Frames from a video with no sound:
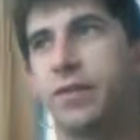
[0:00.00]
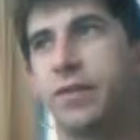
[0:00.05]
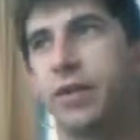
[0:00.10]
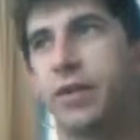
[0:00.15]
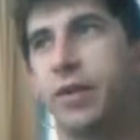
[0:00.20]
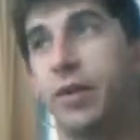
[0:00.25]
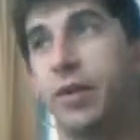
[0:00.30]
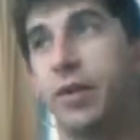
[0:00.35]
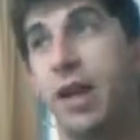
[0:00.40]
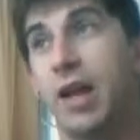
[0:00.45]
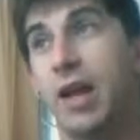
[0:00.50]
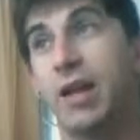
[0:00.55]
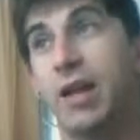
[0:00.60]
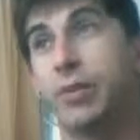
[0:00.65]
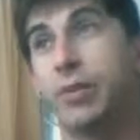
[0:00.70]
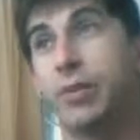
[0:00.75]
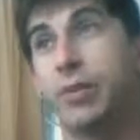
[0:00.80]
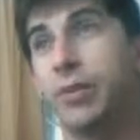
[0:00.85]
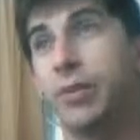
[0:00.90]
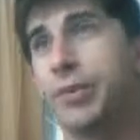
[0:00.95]
out, A,
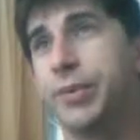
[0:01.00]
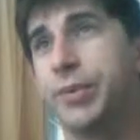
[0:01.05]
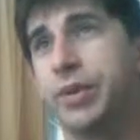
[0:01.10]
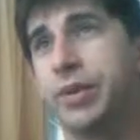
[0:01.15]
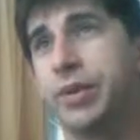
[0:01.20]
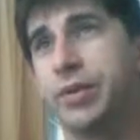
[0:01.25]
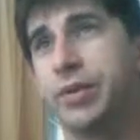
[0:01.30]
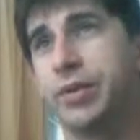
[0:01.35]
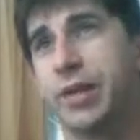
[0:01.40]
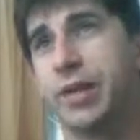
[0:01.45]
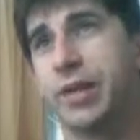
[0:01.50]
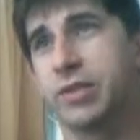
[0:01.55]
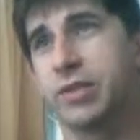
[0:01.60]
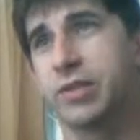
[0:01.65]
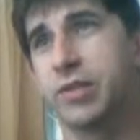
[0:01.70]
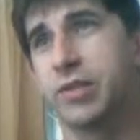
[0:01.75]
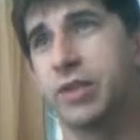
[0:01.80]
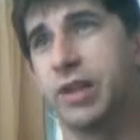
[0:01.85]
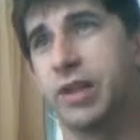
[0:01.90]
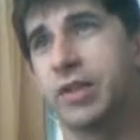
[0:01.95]
where we want to go next with
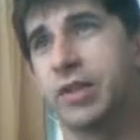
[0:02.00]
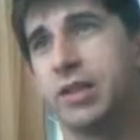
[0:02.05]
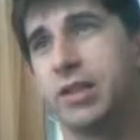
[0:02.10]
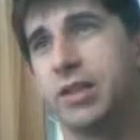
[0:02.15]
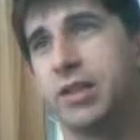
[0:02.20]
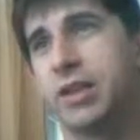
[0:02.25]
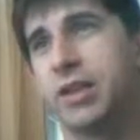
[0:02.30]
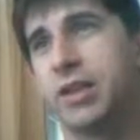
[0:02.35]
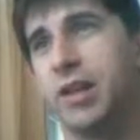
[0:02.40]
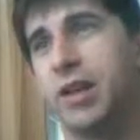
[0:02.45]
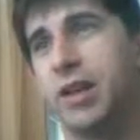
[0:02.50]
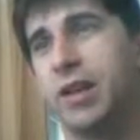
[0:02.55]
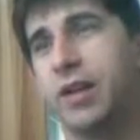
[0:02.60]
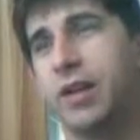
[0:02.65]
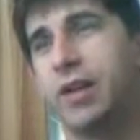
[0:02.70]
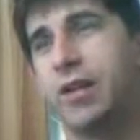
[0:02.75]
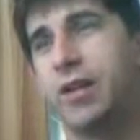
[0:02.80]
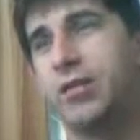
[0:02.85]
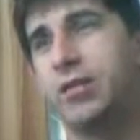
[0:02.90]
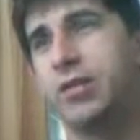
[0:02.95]
this, and
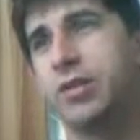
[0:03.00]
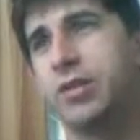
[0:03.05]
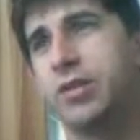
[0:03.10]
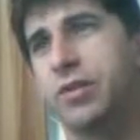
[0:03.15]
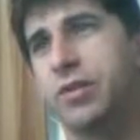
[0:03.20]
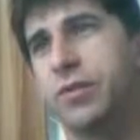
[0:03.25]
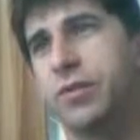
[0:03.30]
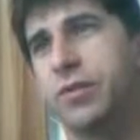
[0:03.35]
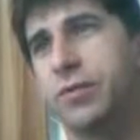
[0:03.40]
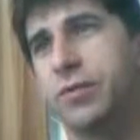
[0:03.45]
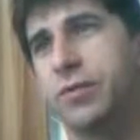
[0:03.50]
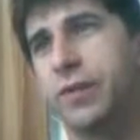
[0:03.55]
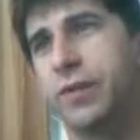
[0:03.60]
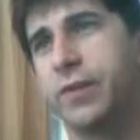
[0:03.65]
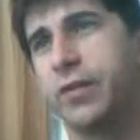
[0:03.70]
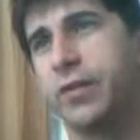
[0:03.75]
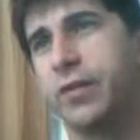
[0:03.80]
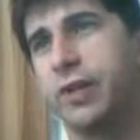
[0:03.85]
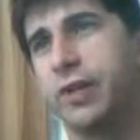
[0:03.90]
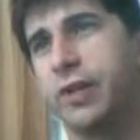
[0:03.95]
also
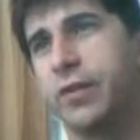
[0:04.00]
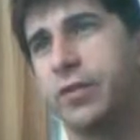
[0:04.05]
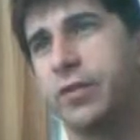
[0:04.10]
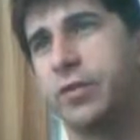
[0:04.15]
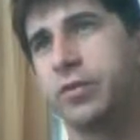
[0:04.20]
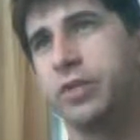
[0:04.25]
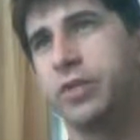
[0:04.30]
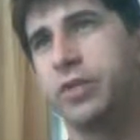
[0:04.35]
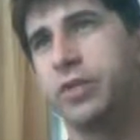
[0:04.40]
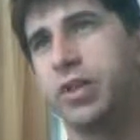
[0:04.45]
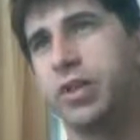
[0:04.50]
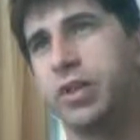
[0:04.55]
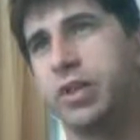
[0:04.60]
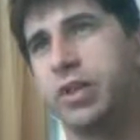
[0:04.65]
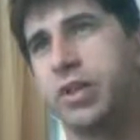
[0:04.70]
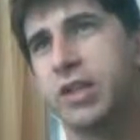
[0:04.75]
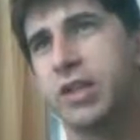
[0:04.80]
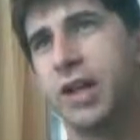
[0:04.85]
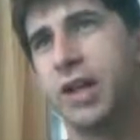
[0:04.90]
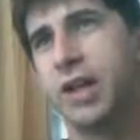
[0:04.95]
figure out just
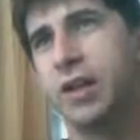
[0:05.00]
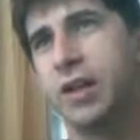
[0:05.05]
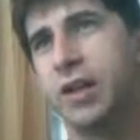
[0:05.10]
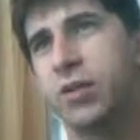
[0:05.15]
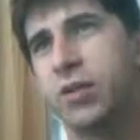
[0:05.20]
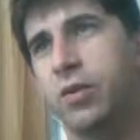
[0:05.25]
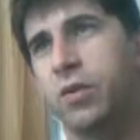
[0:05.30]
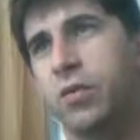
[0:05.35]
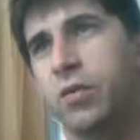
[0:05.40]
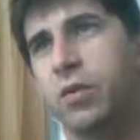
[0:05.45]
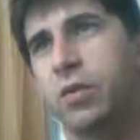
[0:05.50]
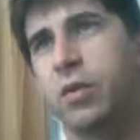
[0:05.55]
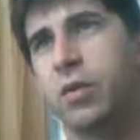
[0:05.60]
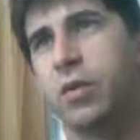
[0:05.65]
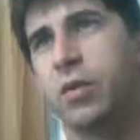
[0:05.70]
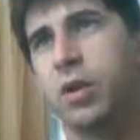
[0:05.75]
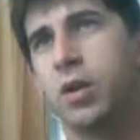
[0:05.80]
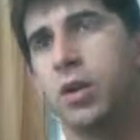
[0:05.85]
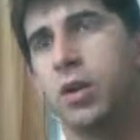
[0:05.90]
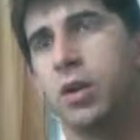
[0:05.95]
how
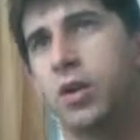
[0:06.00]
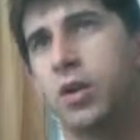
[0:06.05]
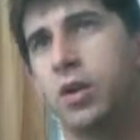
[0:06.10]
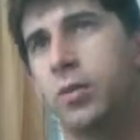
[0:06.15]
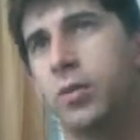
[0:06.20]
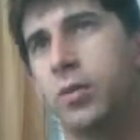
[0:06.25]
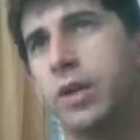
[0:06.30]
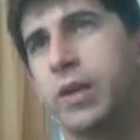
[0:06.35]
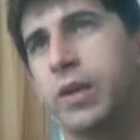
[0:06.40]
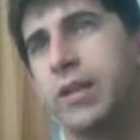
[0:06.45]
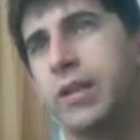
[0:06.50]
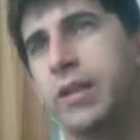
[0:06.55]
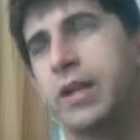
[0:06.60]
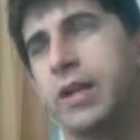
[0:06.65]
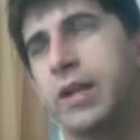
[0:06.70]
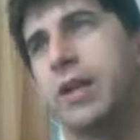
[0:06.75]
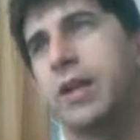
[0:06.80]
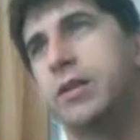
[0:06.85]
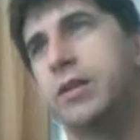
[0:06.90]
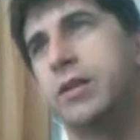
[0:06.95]
we
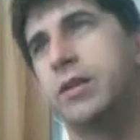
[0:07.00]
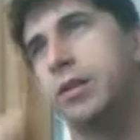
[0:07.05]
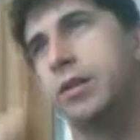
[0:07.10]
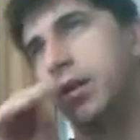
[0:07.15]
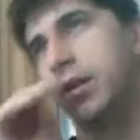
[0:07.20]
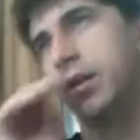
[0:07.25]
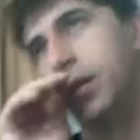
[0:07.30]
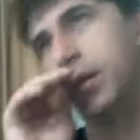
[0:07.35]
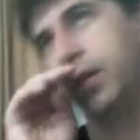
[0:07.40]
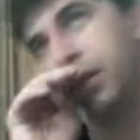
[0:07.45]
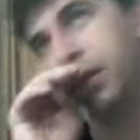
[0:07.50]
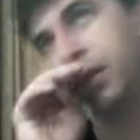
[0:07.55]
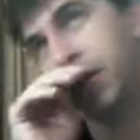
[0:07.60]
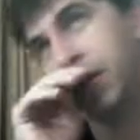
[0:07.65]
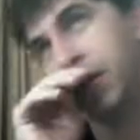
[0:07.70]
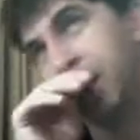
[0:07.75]
intend on